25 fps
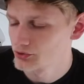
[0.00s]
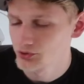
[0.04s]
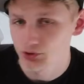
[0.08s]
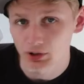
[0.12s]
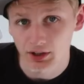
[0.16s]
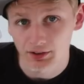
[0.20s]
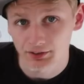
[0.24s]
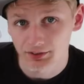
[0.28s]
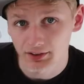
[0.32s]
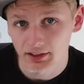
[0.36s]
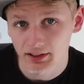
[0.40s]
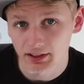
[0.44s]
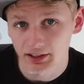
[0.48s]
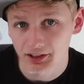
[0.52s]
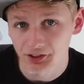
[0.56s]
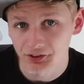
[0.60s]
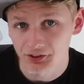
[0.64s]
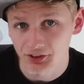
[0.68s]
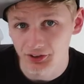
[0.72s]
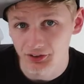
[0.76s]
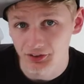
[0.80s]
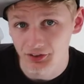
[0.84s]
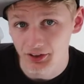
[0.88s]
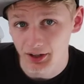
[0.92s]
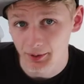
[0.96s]
drastically
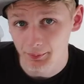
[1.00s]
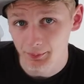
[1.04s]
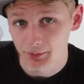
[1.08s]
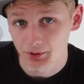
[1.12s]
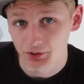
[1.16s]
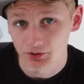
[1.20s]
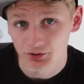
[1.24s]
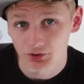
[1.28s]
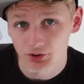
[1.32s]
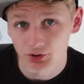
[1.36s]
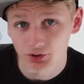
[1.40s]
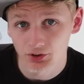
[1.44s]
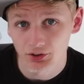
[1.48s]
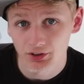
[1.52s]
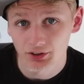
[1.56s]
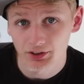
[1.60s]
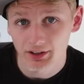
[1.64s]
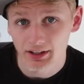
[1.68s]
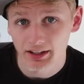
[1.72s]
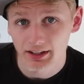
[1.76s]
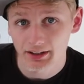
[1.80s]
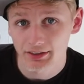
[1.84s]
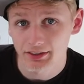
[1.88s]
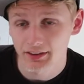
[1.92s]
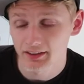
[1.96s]
interesting happens during the
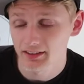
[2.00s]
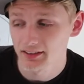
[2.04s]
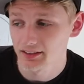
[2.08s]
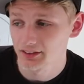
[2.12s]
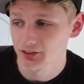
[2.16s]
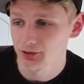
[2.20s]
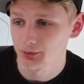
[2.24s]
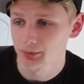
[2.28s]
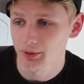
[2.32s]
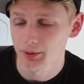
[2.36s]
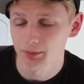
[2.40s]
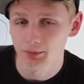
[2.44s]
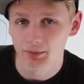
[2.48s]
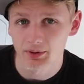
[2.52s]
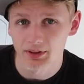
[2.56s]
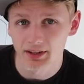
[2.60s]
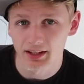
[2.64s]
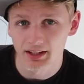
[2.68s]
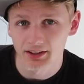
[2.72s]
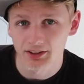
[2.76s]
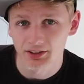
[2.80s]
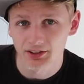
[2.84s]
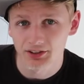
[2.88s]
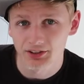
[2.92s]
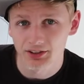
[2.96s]
day, I think this will maybe be
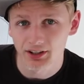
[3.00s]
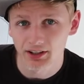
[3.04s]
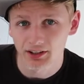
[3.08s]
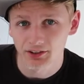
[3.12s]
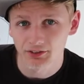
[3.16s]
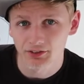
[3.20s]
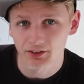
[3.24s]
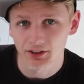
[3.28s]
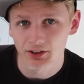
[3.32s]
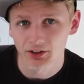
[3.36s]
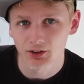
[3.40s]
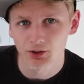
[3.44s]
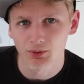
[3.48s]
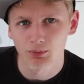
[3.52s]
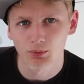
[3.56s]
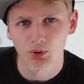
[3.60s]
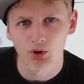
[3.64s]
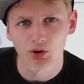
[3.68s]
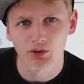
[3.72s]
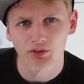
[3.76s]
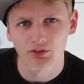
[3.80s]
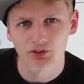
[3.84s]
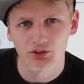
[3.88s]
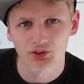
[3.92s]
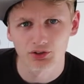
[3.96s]
the end of today's video,
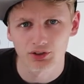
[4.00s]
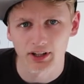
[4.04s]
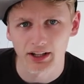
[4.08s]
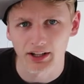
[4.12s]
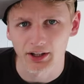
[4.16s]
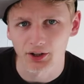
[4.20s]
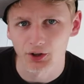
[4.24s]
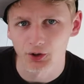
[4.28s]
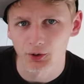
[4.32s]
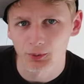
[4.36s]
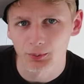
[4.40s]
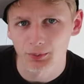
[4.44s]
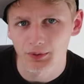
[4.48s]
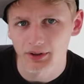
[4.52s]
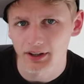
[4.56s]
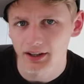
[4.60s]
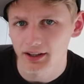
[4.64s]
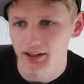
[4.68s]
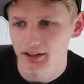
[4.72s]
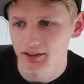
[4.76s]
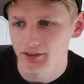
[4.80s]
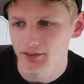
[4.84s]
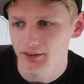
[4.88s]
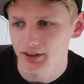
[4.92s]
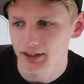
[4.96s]
more of just like an
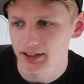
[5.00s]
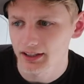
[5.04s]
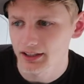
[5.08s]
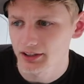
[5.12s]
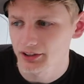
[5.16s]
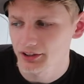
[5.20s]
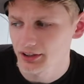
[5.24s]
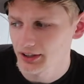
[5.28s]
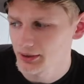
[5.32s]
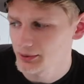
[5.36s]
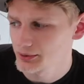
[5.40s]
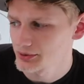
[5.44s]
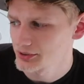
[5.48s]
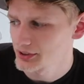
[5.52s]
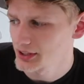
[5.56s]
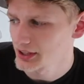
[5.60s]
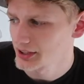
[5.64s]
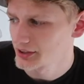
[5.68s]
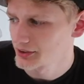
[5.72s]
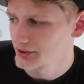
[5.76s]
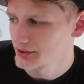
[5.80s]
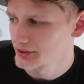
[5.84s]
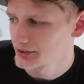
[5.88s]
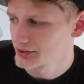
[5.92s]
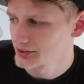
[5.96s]
update really on how he's
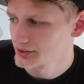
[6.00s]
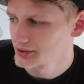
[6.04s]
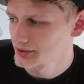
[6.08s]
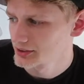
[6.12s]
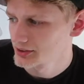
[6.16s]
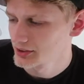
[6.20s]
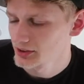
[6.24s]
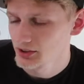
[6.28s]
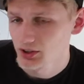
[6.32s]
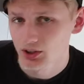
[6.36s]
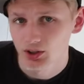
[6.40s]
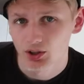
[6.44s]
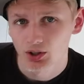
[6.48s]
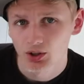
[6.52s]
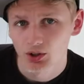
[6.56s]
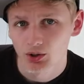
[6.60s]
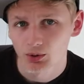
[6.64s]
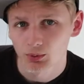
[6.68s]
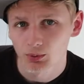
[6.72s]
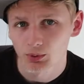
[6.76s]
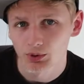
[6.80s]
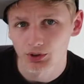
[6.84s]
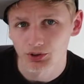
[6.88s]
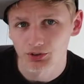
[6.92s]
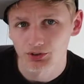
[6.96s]
getting on and
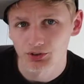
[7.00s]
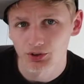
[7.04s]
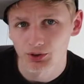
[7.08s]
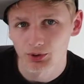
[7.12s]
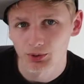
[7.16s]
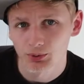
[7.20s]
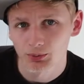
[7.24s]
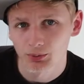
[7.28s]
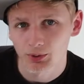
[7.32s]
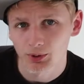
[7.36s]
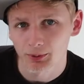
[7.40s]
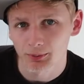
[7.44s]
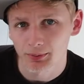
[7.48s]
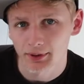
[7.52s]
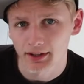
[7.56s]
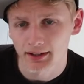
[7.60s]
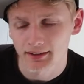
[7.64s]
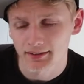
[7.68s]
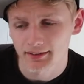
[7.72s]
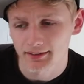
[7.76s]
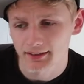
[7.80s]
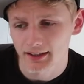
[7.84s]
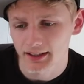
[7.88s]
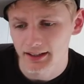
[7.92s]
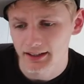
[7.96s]
what he's doing, what
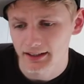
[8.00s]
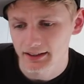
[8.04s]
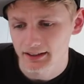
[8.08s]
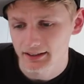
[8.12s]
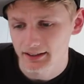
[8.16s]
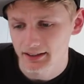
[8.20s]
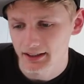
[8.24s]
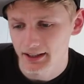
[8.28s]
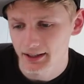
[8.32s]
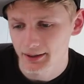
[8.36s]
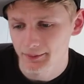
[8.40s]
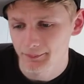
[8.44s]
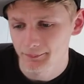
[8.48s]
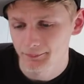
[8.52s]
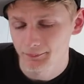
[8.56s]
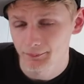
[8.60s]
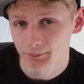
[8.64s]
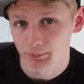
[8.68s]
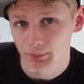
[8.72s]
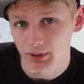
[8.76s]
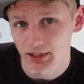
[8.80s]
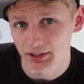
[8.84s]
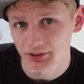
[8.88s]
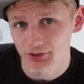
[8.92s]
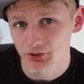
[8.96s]
plans are.
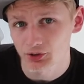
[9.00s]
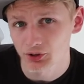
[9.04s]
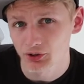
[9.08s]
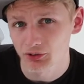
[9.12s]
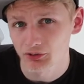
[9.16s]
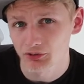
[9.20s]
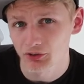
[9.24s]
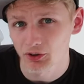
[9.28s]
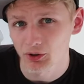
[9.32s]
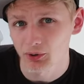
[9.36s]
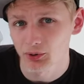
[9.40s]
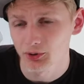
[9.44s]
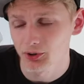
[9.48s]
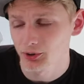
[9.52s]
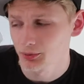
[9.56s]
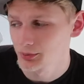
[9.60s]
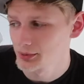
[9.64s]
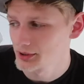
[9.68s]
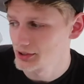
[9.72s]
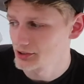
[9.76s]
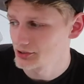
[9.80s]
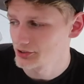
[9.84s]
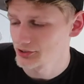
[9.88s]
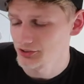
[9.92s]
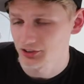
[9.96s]
Plans going forward will
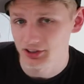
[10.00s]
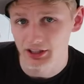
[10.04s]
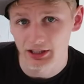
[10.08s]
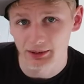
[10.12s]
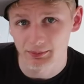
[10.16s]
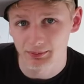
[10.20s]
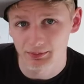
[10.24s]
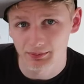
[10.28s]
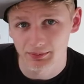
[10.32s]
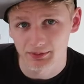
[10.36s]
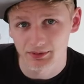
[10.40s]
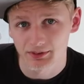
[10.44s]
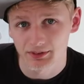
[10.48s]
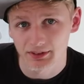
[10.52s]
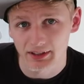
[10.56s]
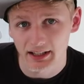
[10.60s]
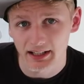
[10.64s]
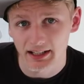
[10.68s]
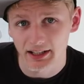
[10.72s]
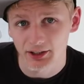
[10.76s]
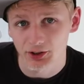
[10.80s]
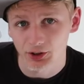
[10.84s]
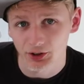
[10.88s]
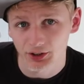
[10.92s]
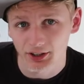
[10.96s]
be just to keep
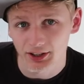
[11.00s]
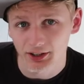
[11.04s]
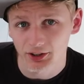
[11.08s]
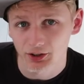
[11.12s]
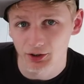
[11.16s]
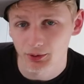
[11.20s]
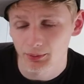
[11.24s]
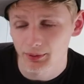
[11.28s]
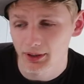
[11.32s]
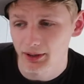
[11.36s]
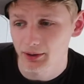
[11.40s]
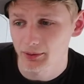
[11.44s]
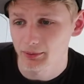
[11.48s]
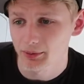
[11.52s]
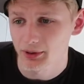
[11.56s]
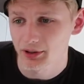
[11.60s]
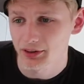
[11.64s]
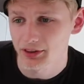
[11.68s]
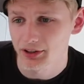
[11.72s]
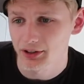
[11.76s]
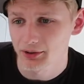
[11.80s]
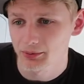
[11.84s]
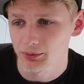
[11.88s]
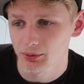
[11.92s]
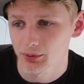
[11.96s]
daily content coming out, but I
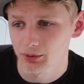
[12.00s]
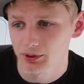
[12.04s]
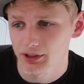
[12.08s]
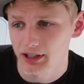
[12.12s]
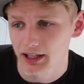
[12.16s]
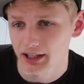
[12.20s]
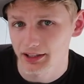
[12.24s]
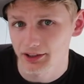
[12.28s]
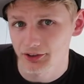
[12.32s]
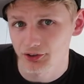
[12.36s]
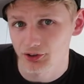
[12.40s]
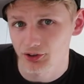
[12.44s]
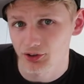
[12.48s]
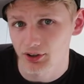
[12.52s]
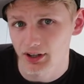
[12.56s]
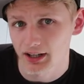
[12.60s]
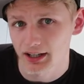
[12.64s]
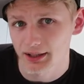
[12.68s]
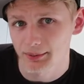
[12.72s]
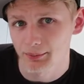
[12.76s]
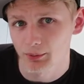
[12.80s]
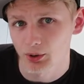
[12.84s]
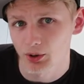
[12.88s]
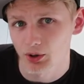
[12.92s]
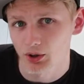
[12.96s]
think we'll kind of
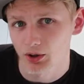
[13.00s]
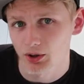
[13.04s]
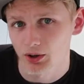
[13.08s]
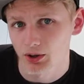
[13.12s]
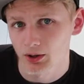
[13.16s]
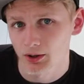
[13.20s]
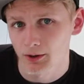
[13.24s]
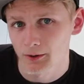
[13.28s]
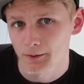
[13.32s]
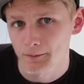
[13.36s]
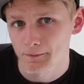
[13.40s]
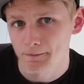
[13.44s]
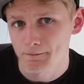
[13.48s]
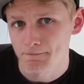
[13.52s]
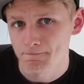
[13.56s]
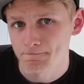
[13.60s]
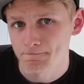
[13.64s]
try more